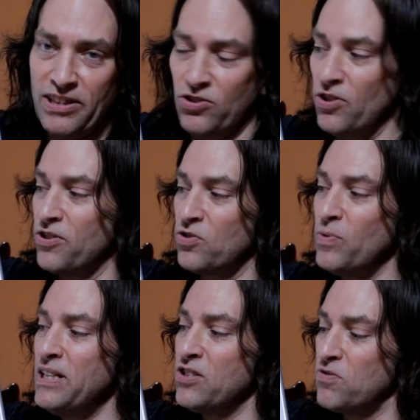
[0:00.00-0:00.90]
And so the
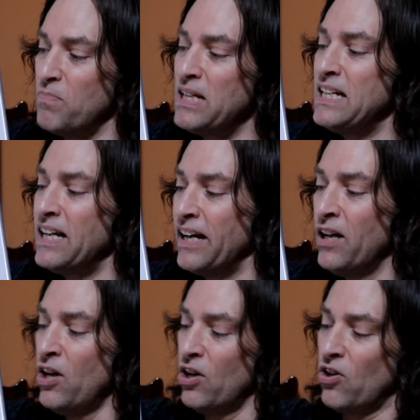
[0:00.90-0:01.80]
Swedish media
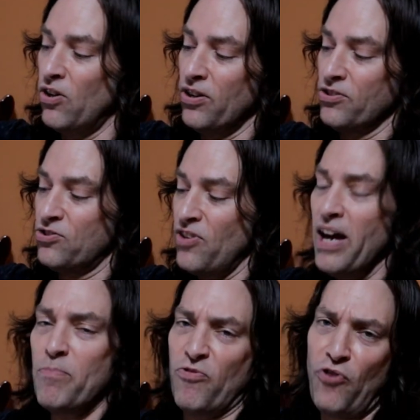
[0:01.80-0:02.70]
calls
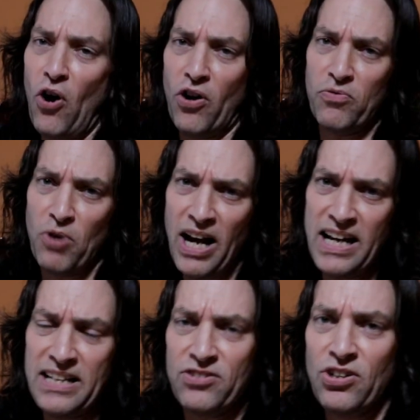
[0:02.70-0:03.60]
them far
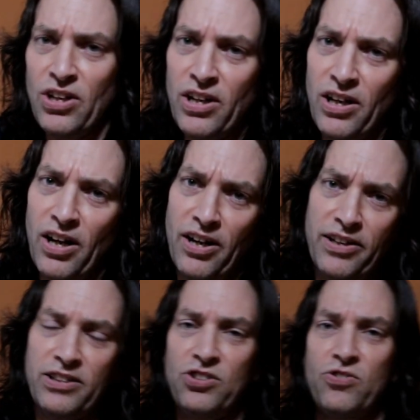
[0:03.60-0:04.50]
right,
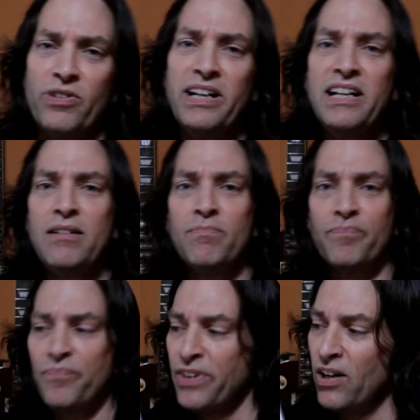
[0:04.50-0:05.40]

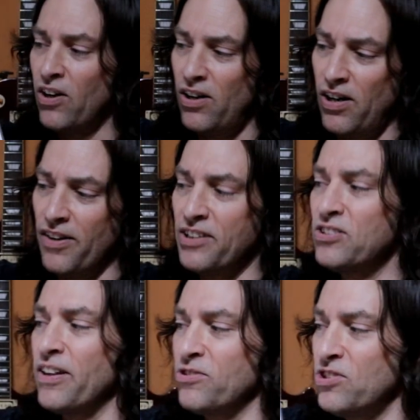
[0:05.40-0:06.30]
extreme, all this
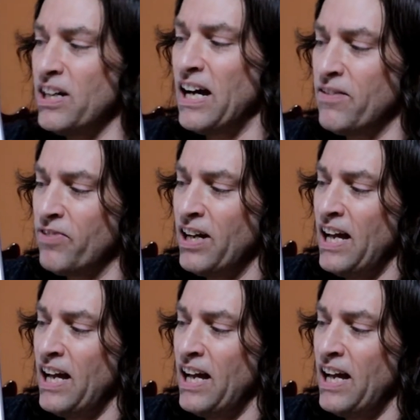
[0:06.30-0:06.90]
other stuff.